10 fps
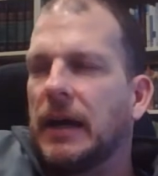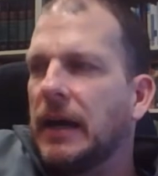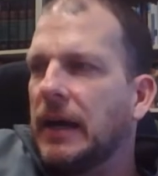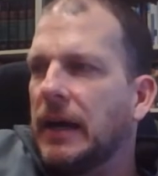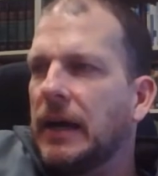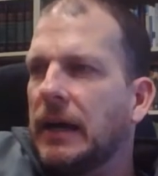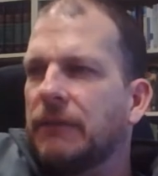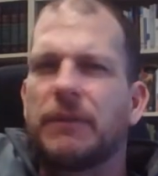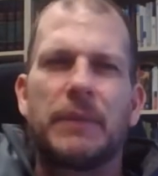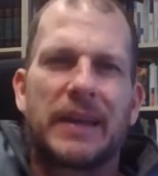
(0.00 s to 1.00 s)
uh,
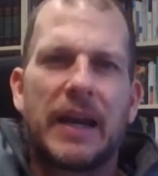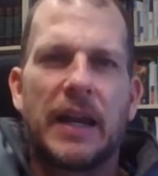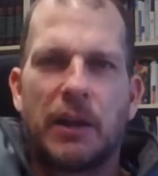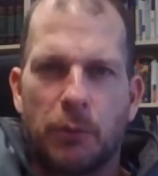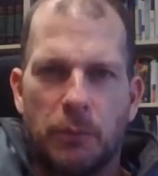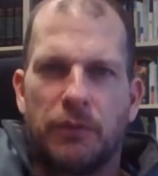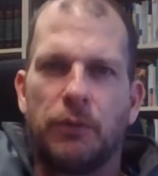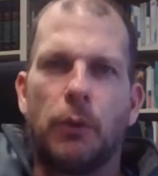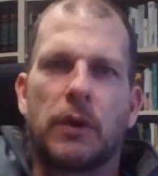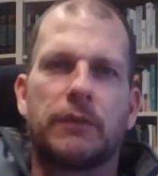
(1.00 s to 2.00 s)
from the cutting room
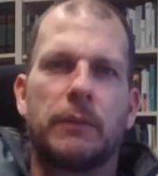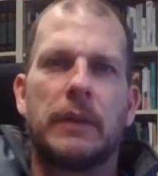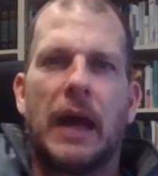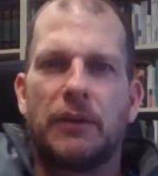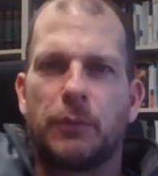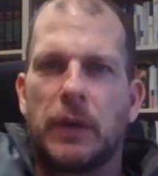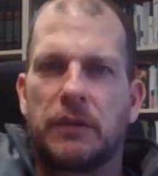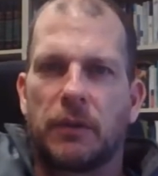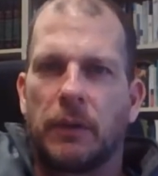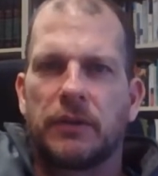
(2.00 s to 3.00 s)
floor from last
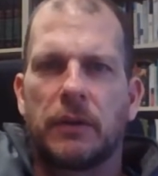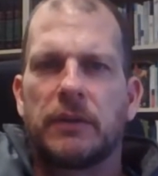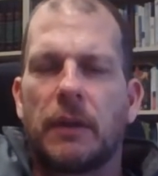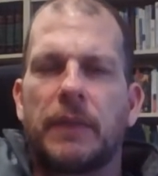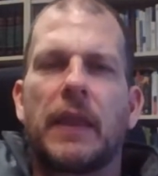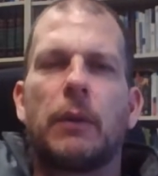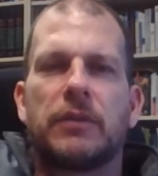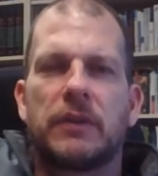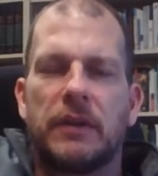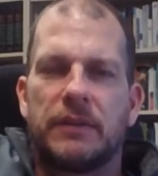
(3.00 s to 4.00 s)
week's sermon, so, something that I
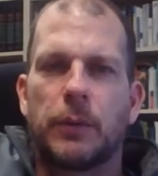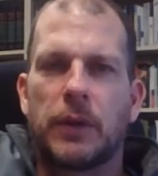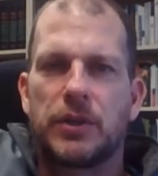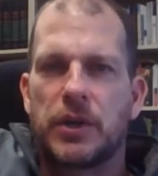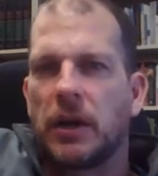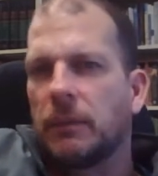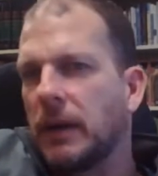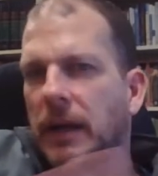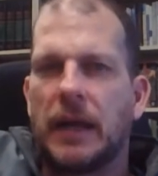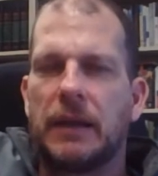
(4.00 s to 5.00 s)
was considering sharing,
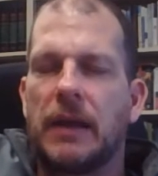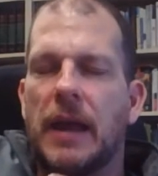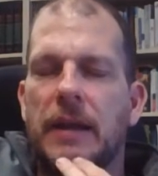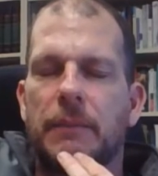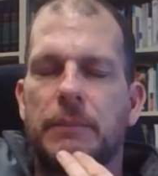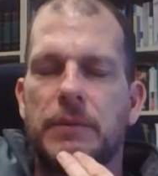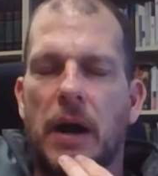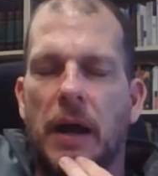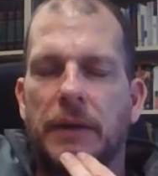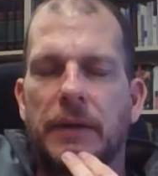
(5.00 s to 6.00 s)
but it ended up
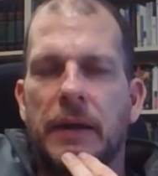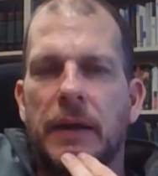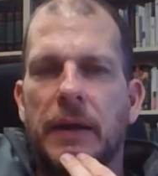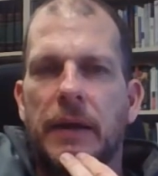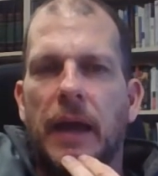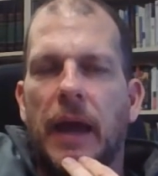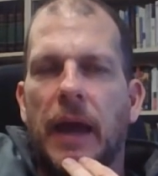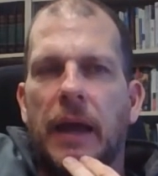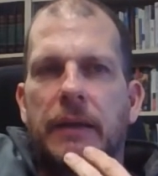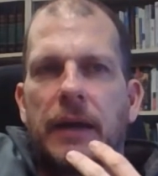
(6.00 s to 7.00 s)
not.
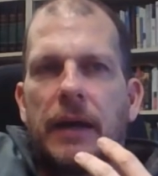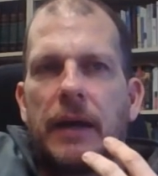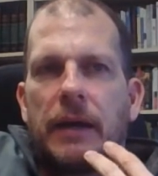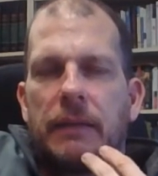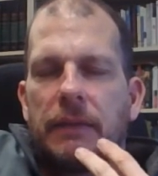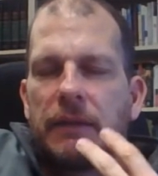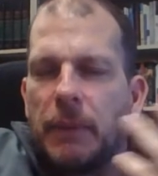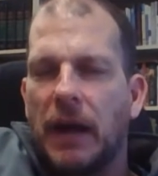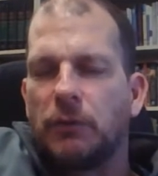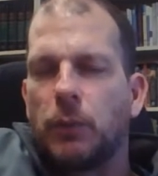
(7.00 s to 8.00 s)
And uh, this
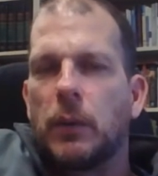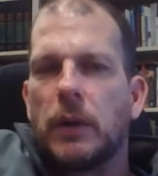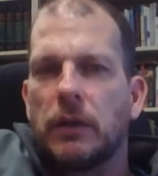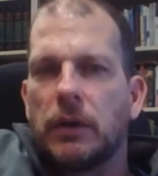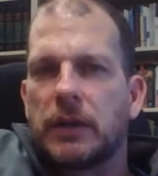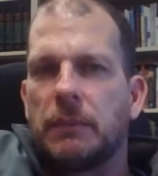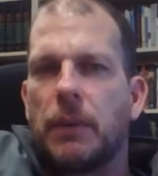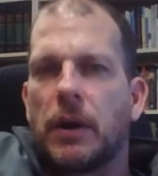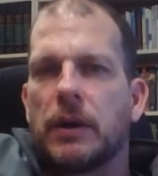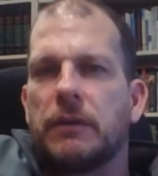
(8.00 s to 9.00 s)
past week, we looked at
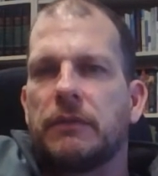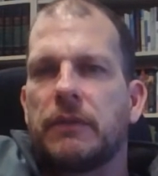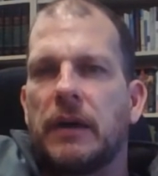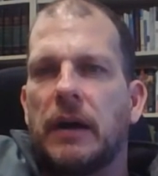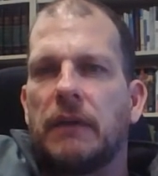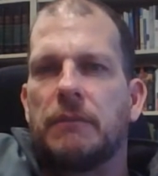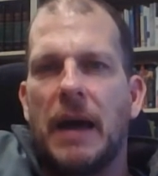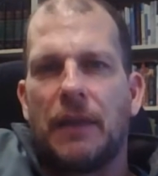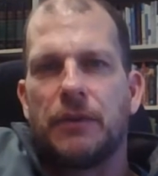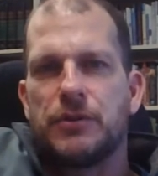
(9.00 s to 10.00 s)
part of, of
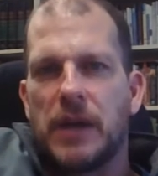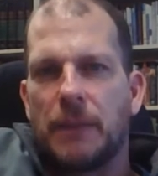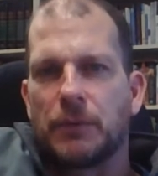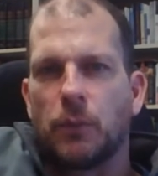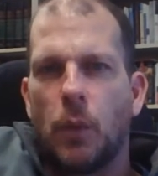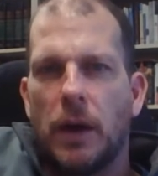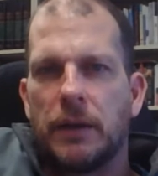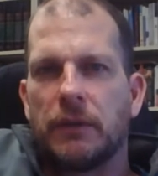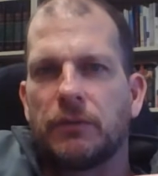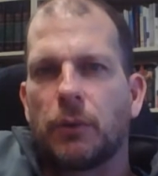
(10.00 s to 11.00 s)
Matthew chapter
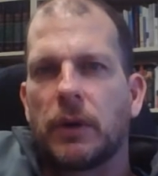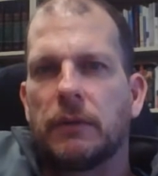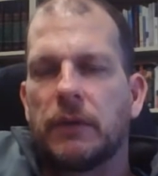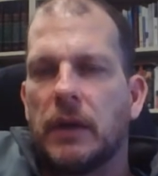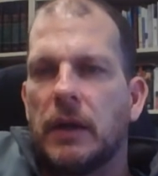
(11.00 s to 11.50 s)
1, the story of